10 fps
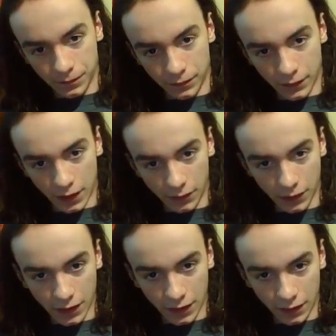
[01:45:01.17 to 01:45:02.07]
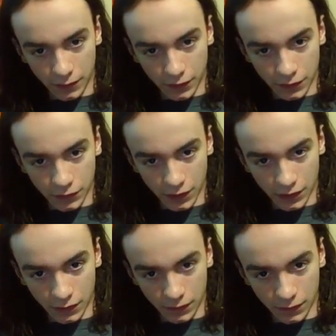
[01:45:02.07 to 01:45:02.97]
I'm gonna try
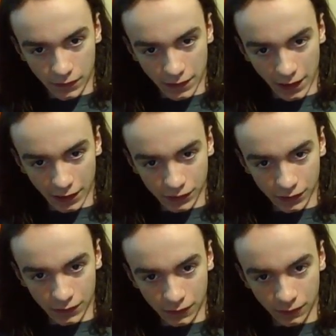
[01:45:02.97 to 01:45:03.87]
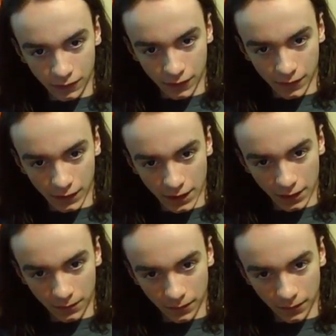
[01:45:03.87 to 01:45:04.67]
to actually do good at the game.